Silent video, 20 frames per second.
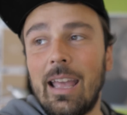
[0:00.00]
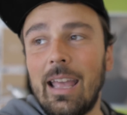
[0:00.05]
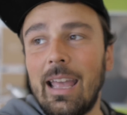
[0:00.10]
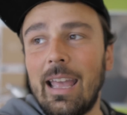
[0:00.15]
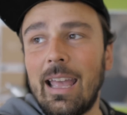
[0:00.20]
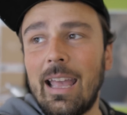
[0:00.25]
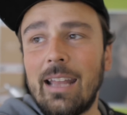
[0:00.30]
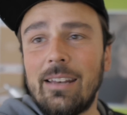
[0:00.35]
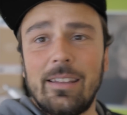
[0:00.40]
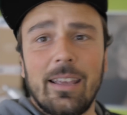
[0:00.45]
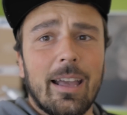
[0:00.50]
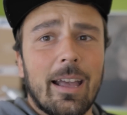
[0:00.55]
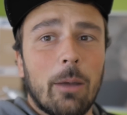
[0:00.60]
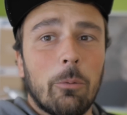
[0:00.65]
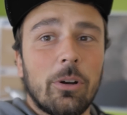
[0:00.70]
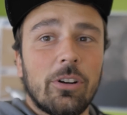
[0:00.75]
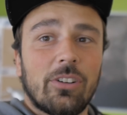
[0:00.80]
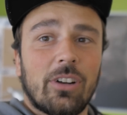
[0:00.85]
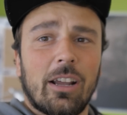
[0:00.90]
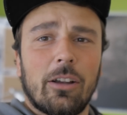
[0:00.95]
And yeah, I
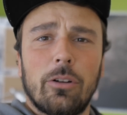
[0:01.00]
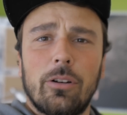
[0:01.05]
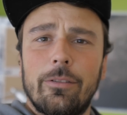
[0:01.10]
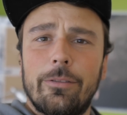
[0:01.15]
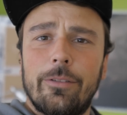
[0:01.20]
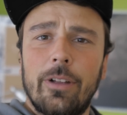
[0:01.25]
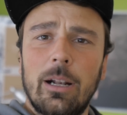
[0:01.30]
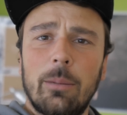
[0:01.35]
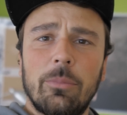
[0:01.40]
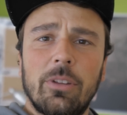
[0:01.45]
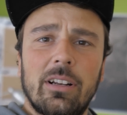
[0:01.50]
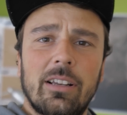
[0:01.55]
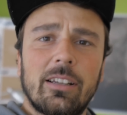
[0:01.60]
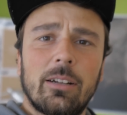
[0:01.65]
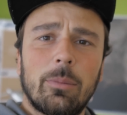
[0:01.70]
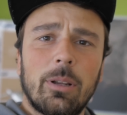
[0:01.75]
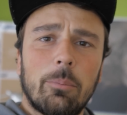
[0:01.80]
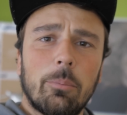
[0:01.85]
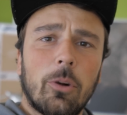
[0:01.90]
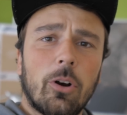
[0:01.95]
wish I could have filmed a
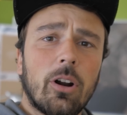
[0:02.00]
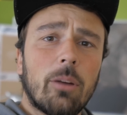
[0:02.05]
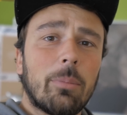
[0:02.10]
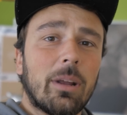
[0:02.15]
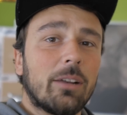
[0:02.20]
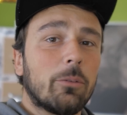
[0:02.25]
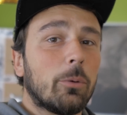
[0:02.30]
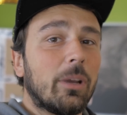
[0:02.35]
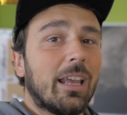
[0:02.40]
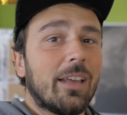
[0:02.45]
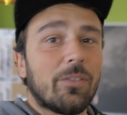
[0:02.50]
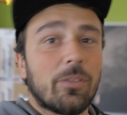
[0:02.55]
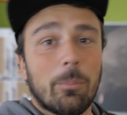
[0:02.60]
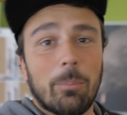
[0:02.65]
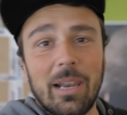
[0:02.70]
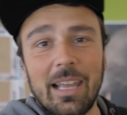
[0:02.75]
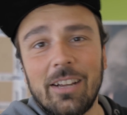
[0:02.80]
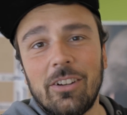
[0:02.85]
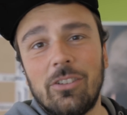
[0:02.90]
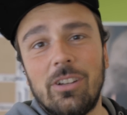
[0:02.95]
little bit more, but we had the
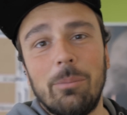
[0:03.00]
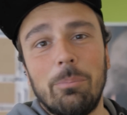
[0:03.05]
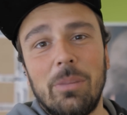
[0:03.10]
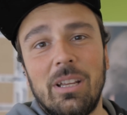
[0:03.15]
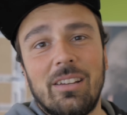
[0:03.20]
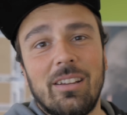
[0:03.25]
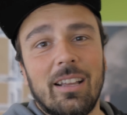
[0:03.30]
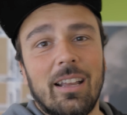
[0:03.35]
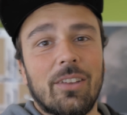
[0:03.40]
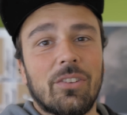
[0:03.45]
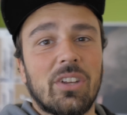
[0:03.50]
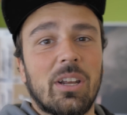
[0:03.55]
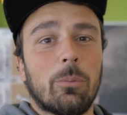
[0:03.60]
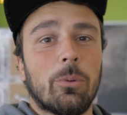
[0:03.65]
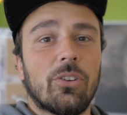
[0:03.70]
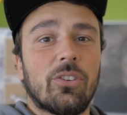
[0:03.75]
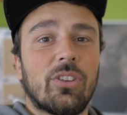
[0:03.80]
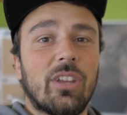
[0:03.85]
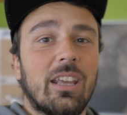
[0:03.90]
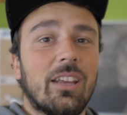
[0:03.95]
Black Sheep meeting, as I
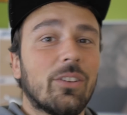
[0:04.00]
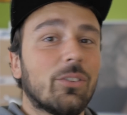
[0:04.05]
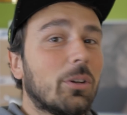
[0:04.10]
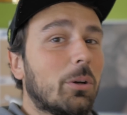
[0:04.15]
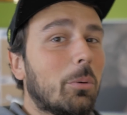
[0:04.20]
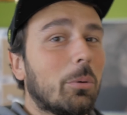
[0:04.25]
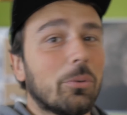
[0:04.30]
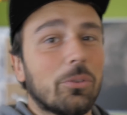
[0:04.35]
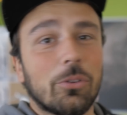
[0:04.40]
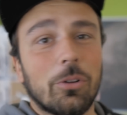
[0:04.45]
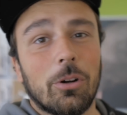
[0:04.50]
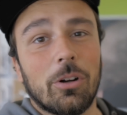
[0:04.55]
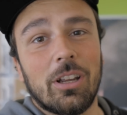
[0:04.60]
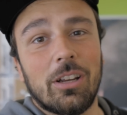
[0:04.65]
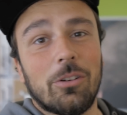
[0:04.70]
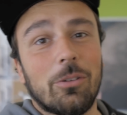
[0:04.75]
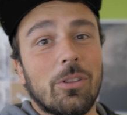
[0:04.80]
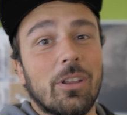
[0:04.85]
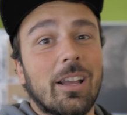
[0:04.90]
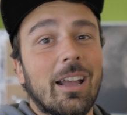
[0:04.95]
was saying, so I was
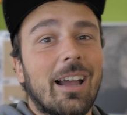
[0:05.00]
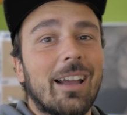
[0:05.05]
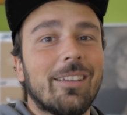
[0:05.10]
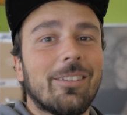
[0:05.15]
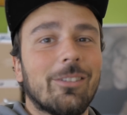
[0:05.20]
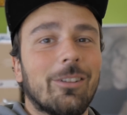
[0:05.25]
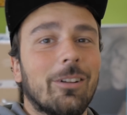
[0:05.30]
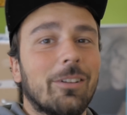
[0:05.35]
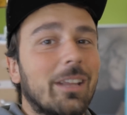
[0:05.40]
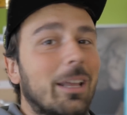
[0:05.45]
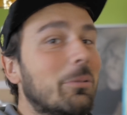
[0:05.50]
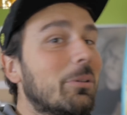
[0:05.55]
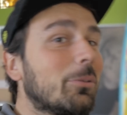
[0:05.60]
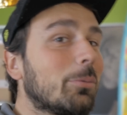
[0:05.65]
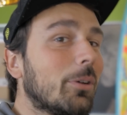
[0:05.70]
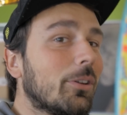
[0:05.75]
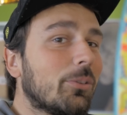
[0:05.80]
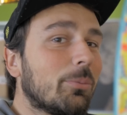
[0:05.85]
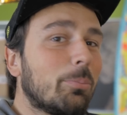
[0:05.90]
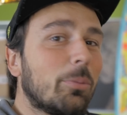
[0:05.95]
talking to the guys all day,
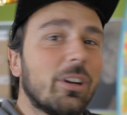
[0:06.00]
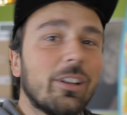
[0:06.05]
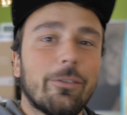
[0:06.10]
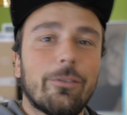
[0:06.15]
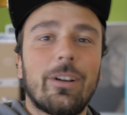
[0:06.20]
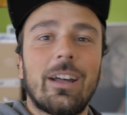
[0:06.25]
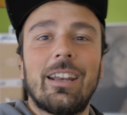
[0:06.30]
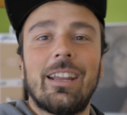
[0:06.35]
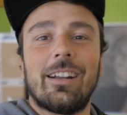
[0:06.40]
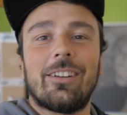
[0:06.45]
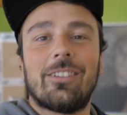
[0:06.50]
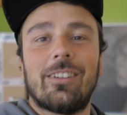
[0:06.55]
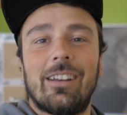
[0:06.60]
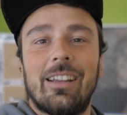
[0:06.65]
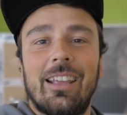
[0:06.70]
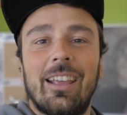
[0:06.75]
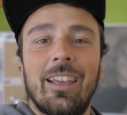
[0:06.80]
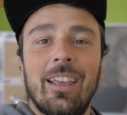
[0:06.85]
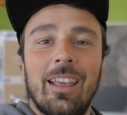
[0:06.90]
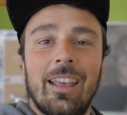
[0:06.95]
which was pretty fun
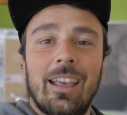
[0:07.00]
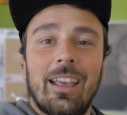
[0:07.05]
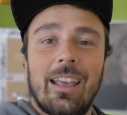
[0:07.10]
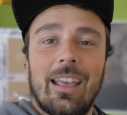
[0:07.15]
actually.